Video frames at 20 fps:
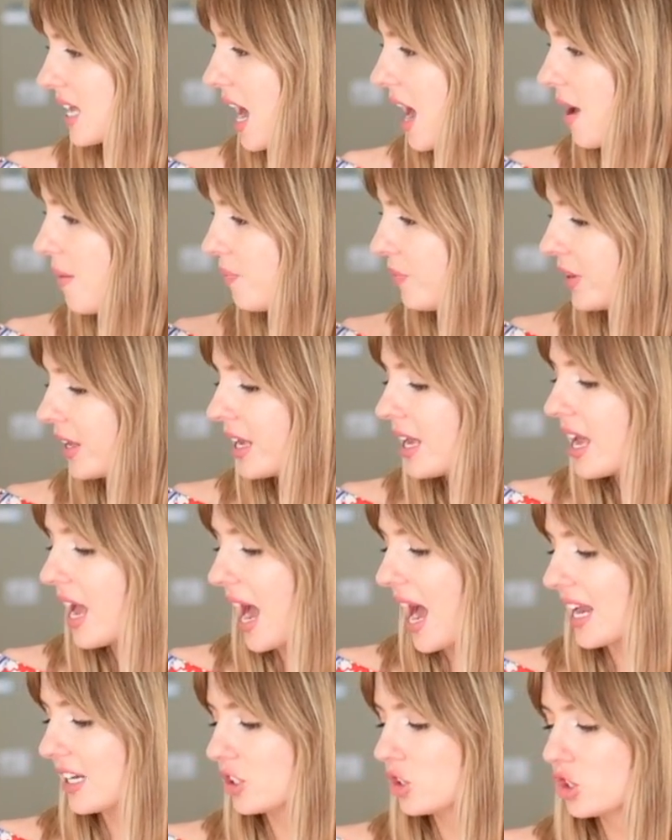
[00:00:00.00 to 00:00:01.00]

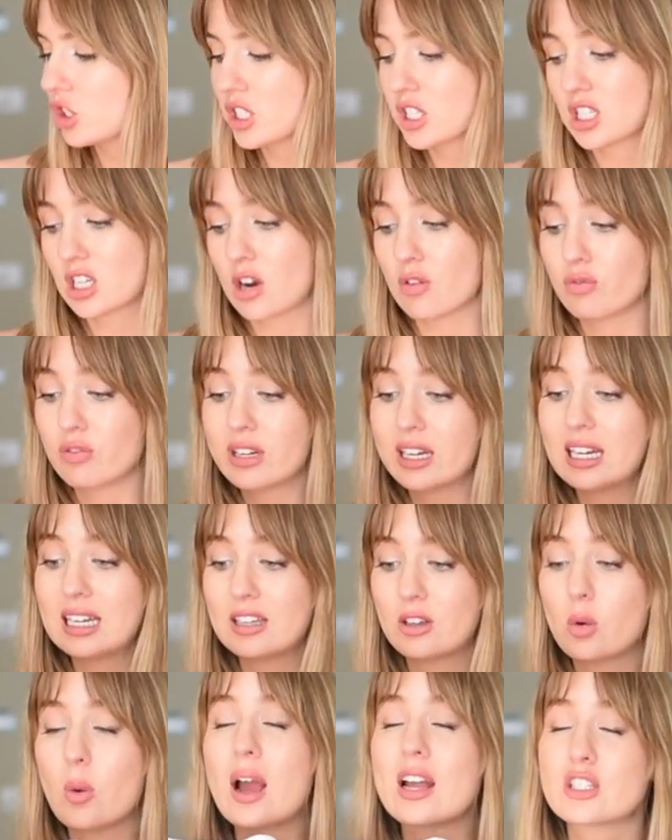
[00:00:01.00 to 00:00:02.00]
And just a
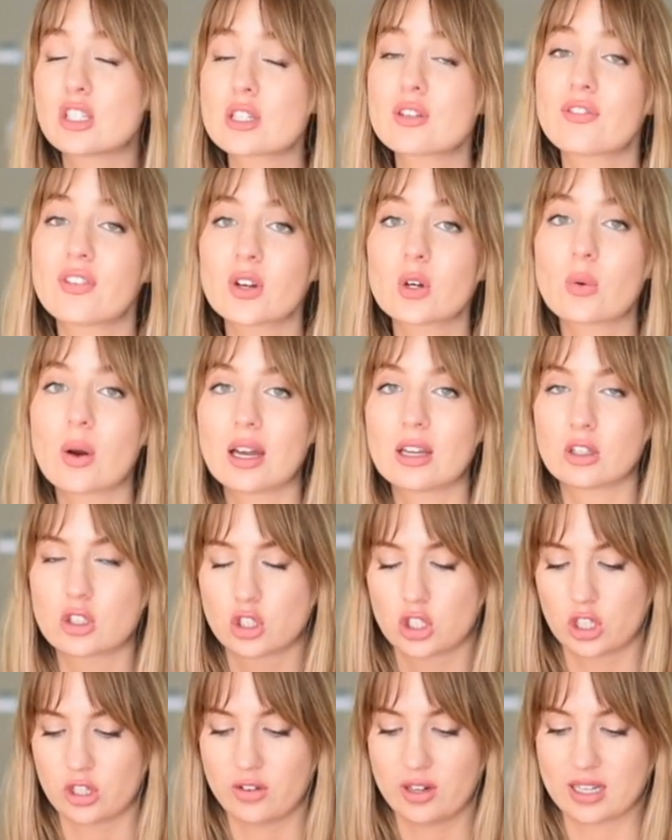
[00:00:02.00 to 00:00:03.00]
really quite, it does feel quite
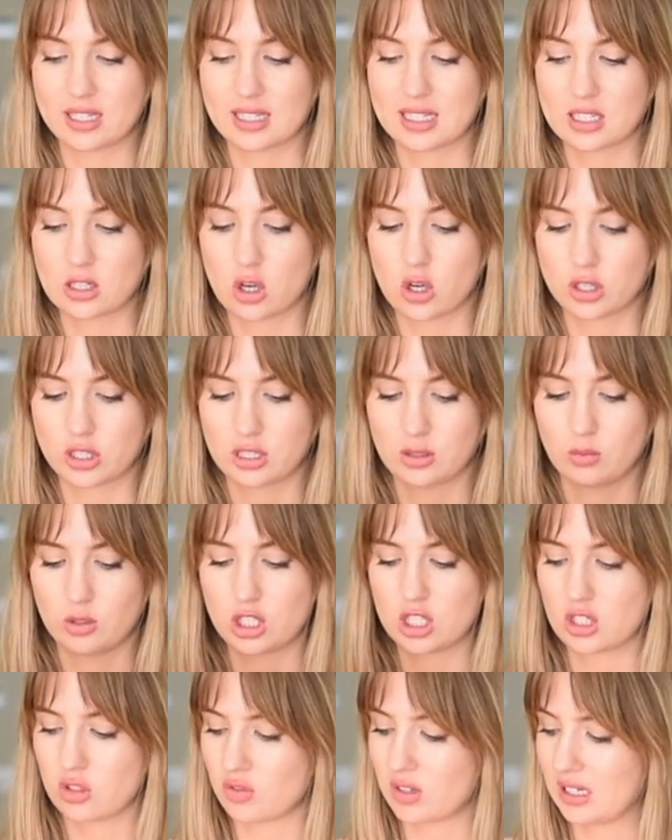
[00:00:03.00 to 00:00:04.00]
luxurious, this cotton,
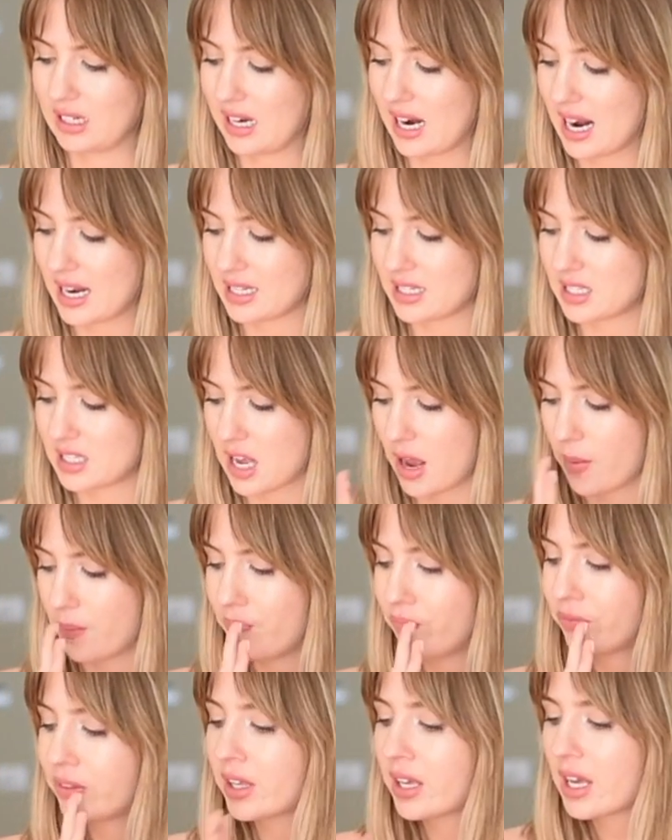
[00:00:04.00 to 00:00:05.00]
which is really nice.
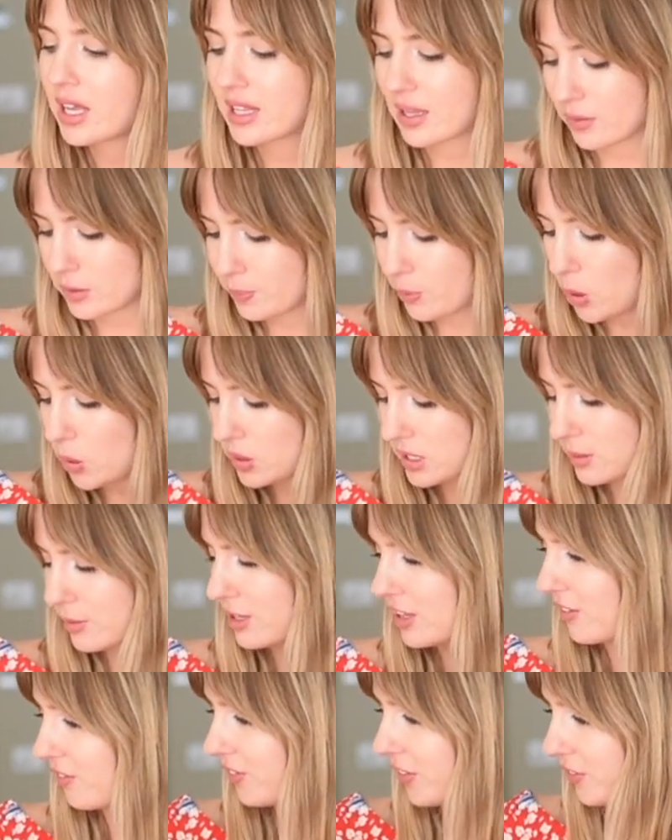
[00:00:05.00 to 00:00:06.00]
So that was Paul
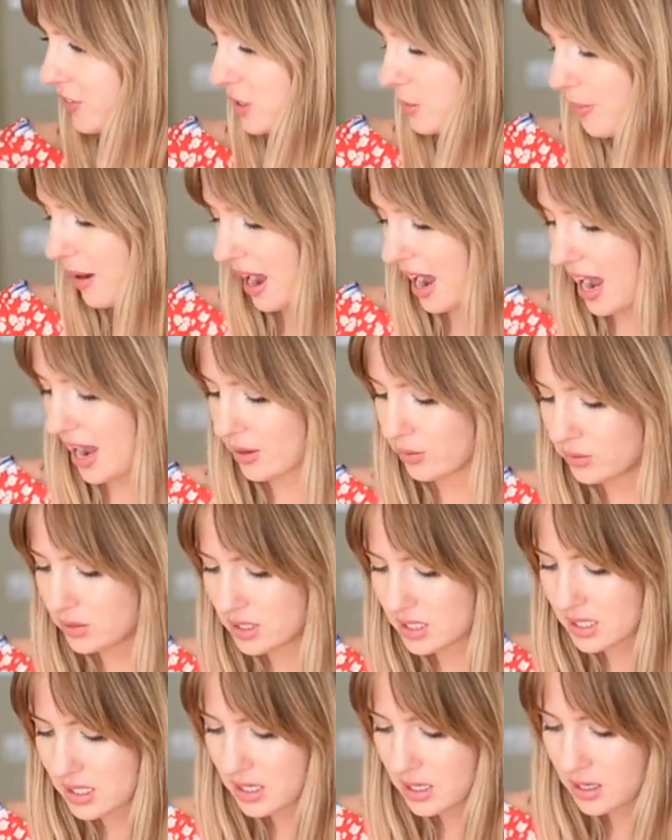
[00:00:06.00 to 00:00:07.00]
Smith at
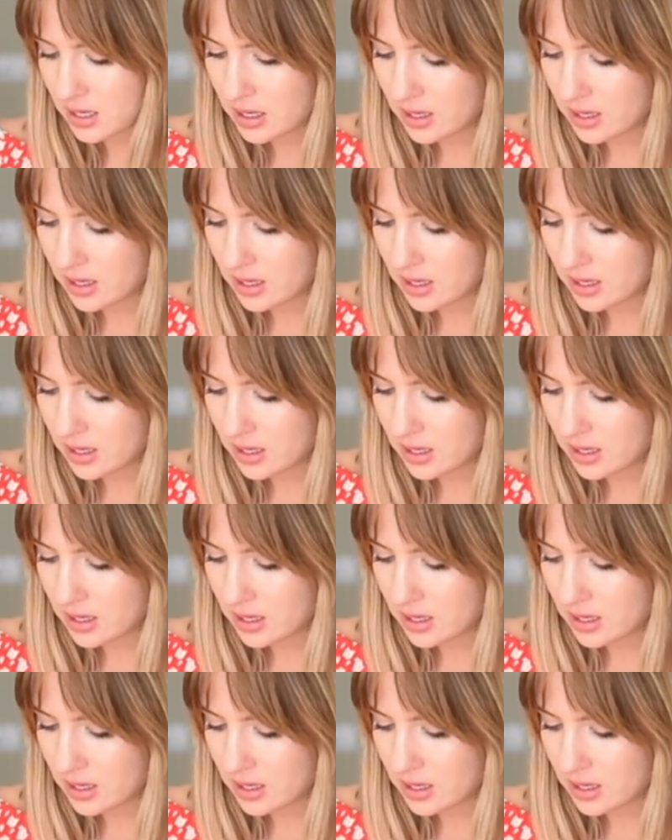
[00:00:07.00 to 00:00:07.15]
£50.